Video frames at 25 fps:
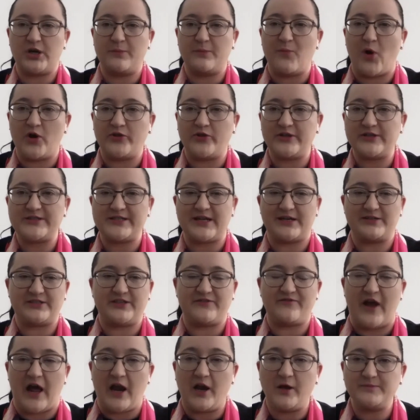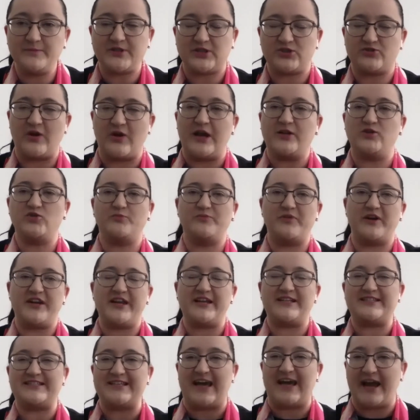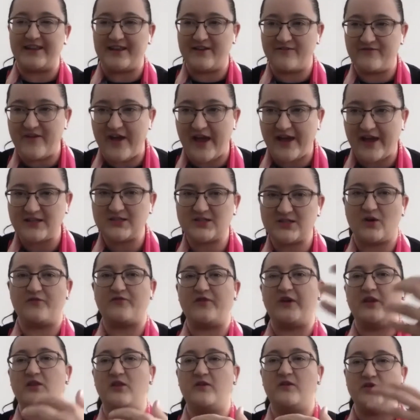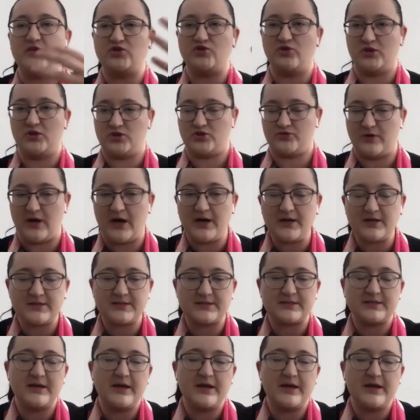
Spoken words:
models are developed that try to predict side effects of individual drugs.